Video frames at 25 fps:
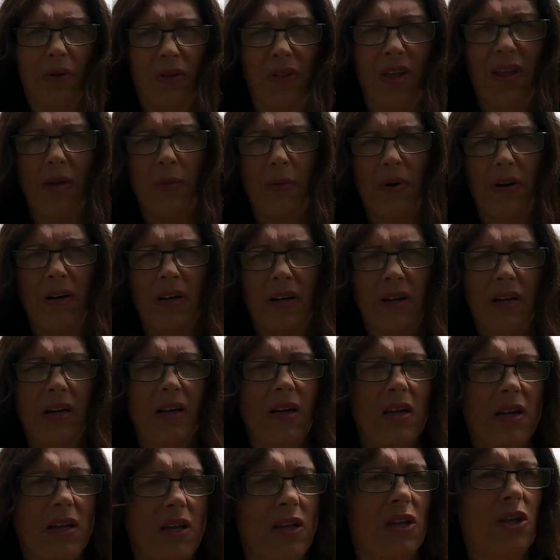what they were
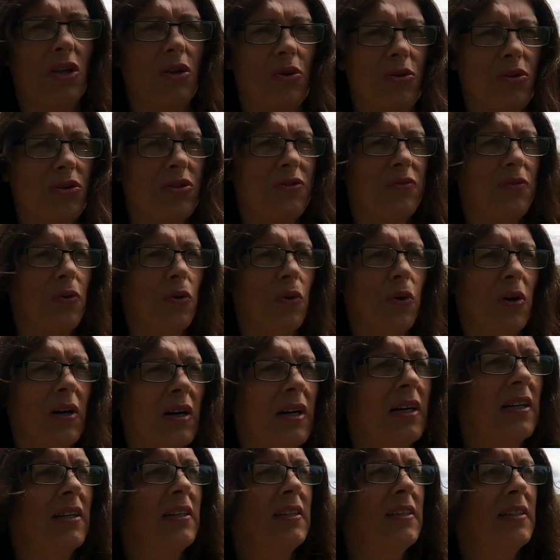used for.
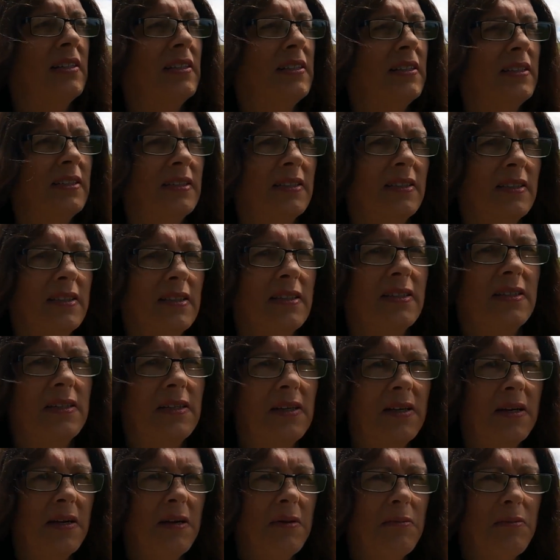
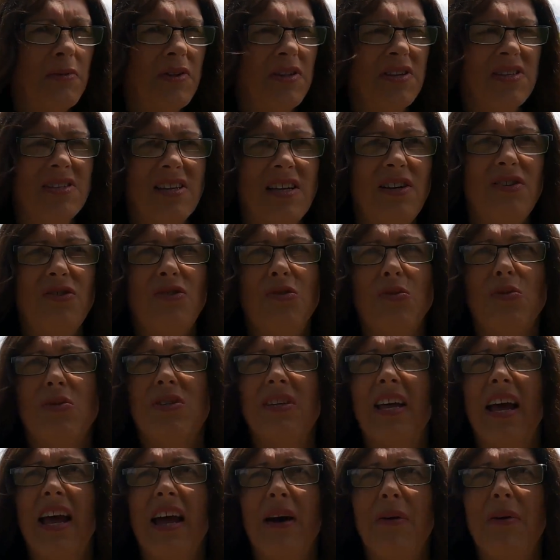But the central
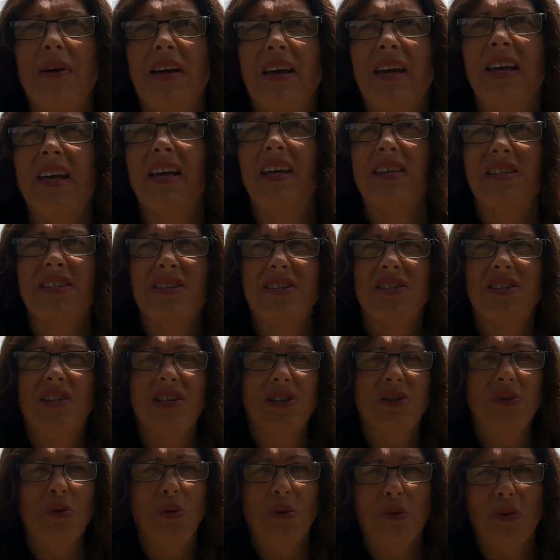tower here, this is
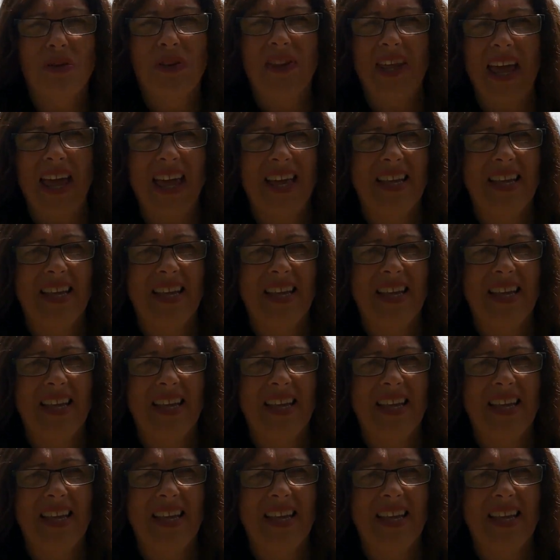the North